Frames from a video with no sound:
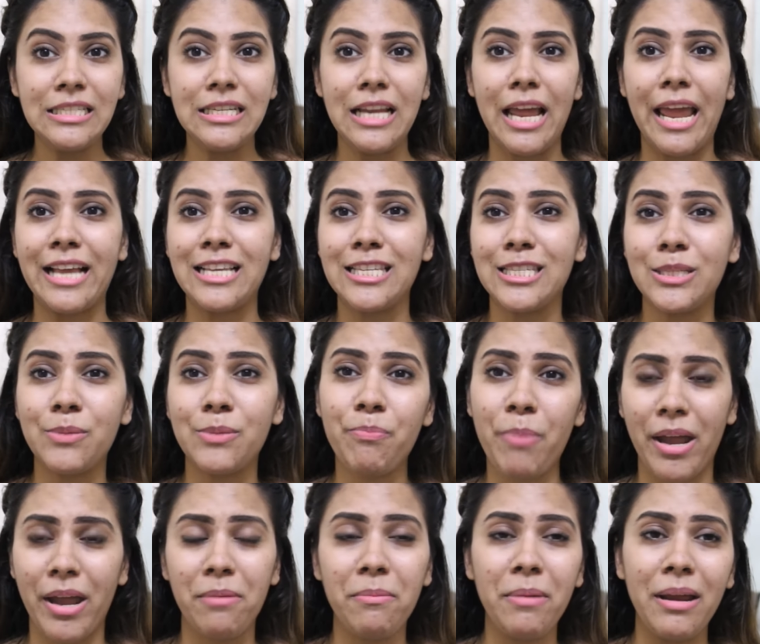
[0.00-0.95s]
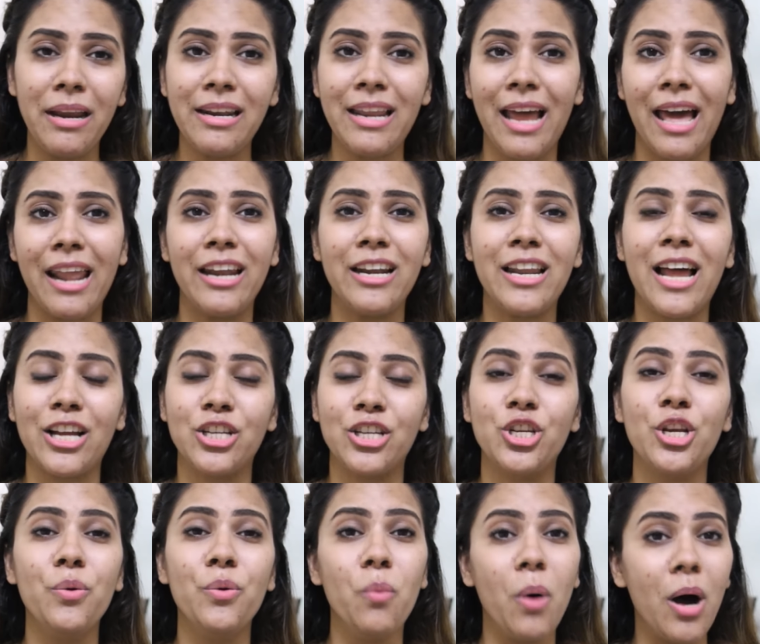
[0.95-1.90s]
experiment and it
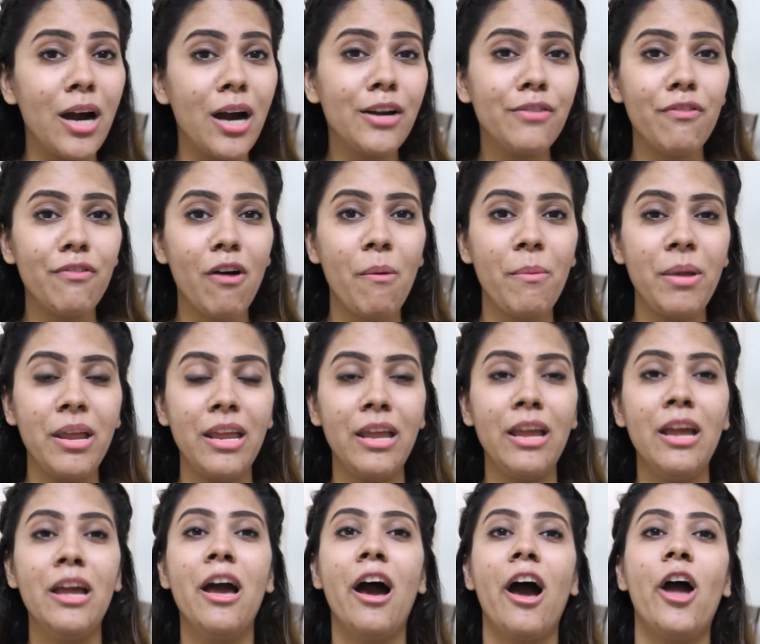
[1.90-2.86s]
actually worked for me.